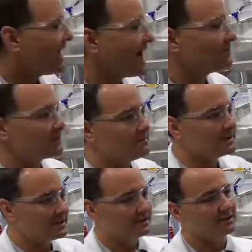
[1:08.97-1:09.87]
After the
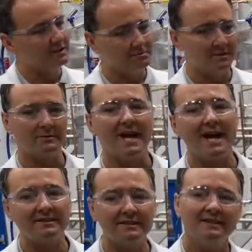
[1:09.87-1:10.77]
material has been
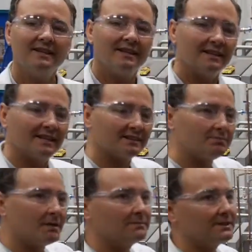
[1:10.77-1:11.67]
reacted, it gets
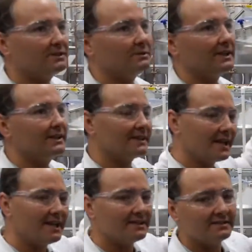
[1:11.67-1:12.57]
pumped into a
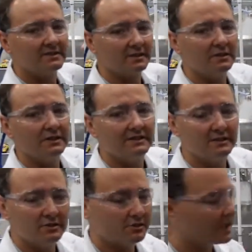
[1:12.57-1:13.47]
tank, diluted,
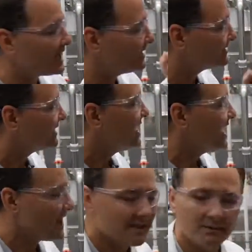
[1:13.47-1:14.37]
neutralized,
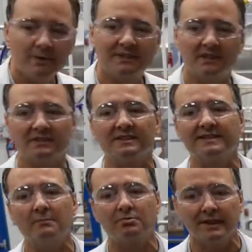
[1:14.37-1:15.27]
and then we start to
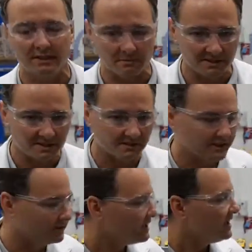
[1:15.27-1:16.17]
separate our
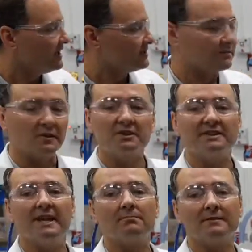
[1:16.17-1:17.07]
material the first
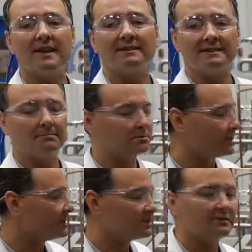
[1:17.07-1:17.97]
step of that
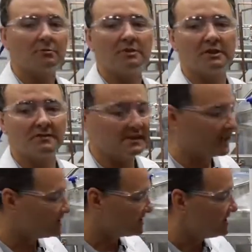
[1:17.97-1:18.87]
separation or
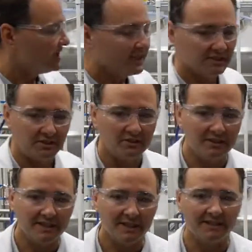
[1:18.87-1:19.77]
purification is
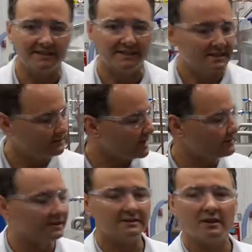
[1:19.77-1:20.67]
using a
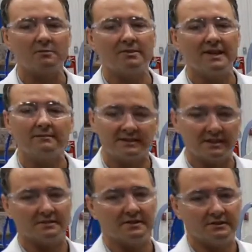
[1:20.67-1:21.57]
6500 RPM
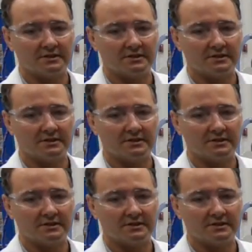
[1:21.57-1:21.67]
centrifuge.